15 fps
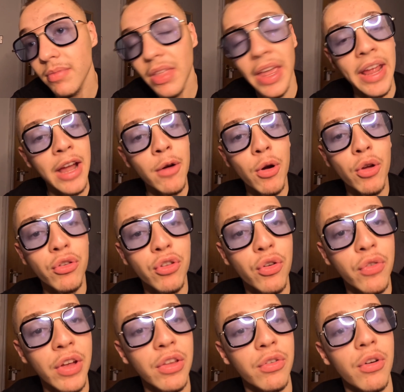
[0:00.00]
heroes do
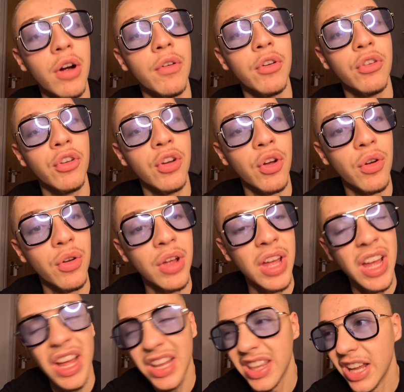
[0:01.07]
things for others,
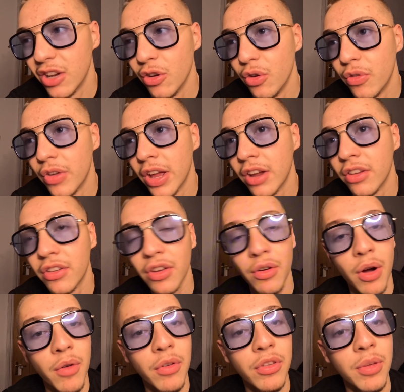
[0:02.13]
they do things
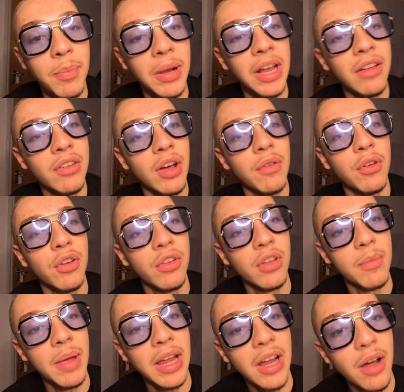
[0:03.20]
to please others, to
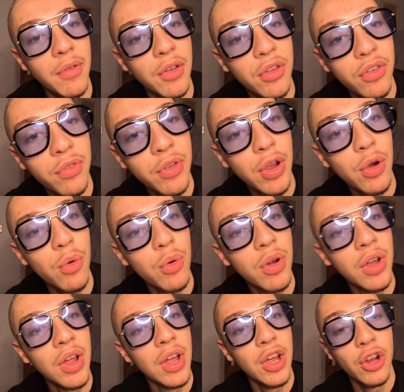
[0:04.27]
make others feel
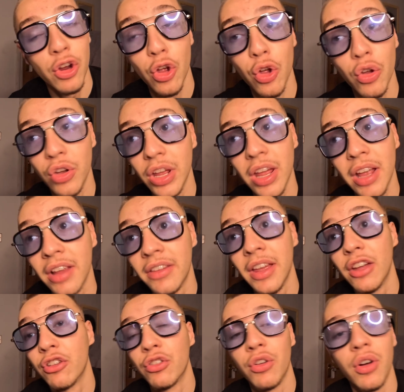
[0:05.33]
good,
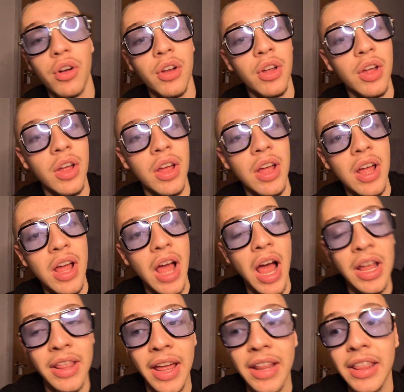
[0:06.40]
etc.
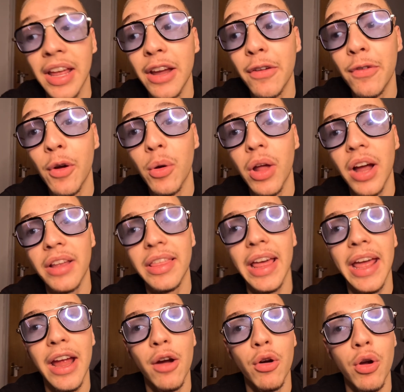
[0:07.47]
And then they feel like the
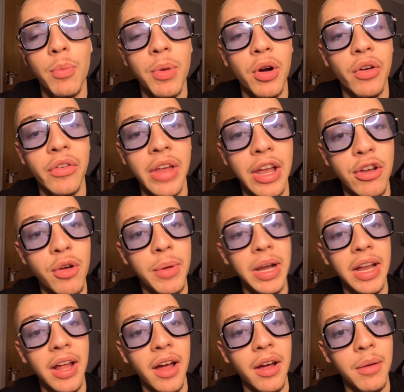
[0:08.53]
hero because they're doing
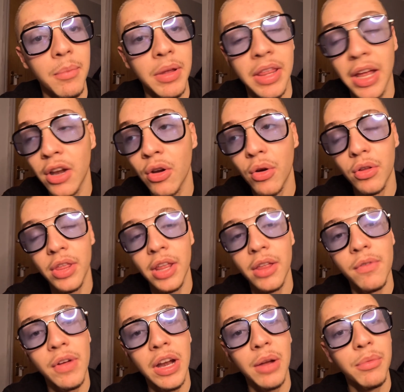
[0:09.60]
that. But they're not, they're the
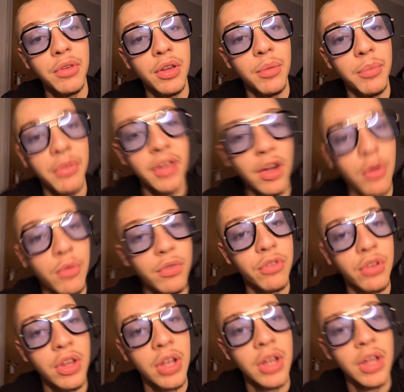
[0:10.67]
villain to themselves.